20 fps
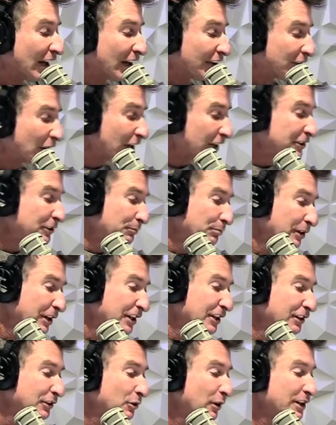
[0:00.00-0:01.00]
So it's a
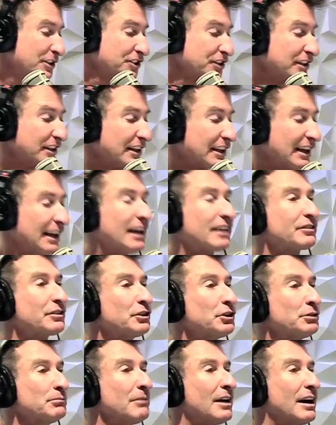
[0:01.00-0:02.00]
pretty good question. As
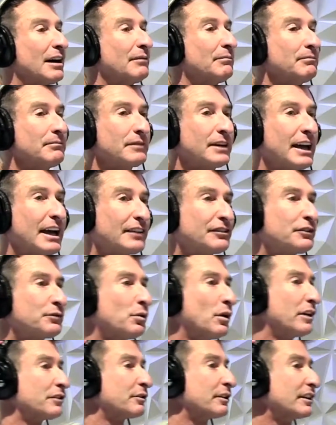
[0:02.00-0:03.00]
a new mom, Cassie's
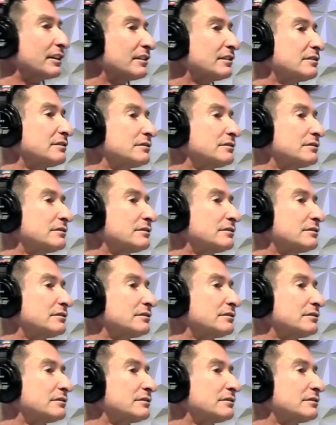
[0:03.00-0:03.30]
wondering.